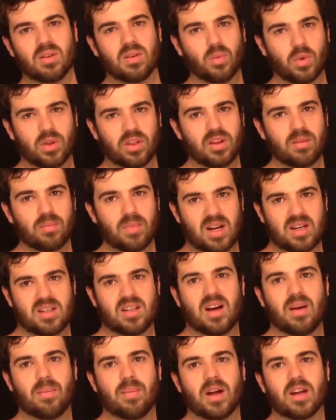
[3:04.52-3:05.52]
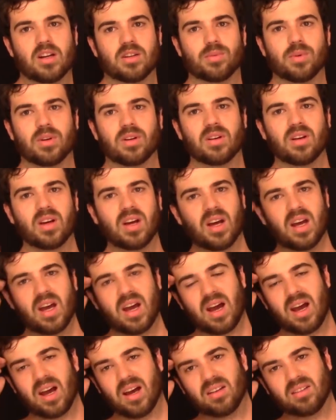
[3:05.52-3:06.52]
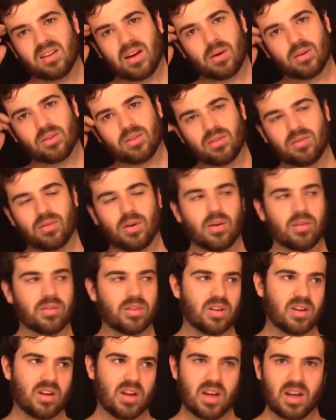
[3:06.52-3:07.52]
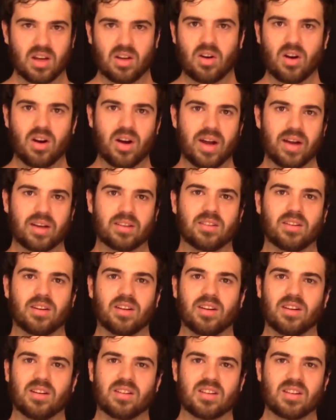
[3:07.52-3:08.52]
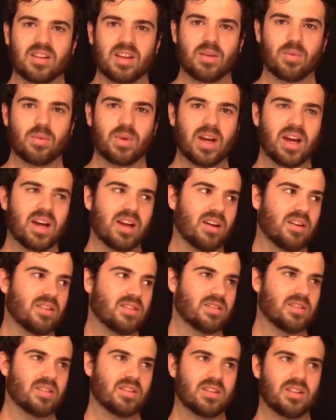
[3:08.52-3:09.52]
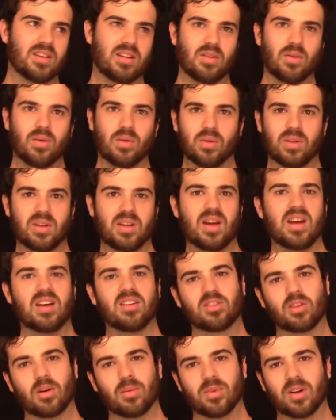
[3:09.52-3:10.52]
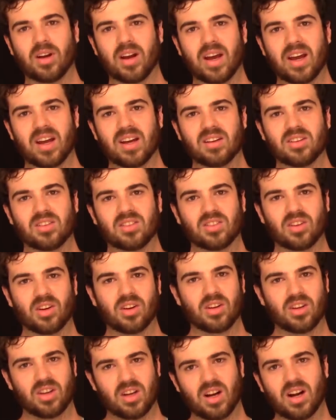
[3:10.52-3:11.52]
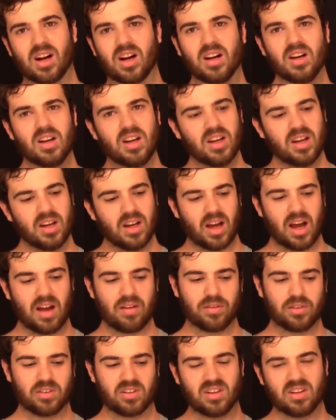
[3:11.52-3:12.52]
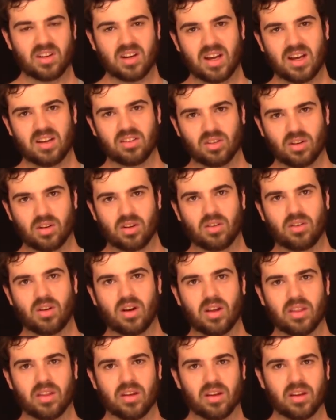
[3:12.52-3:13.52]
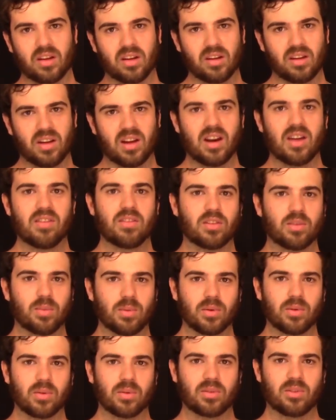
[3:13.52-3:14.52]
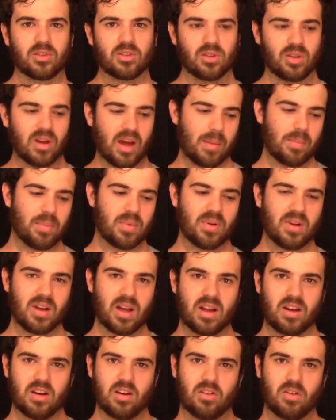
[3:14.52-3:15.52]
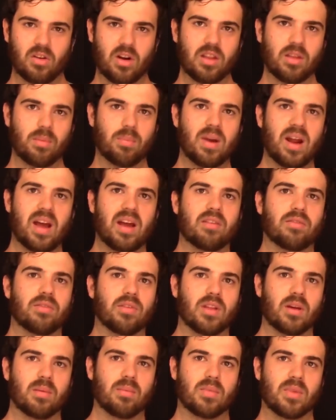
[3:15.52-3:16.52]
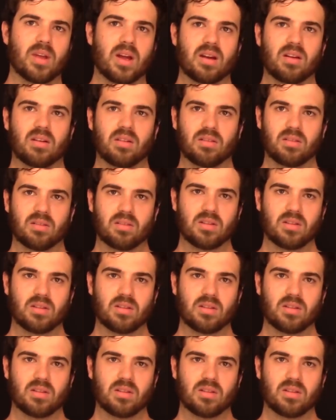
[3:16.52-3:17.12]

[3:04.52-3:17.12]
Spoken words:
within my time management, as I was involved in a car accident and then we had all the ESCOM delays, so unforeseen delays are rather inevitable to happen, and rather plan for them than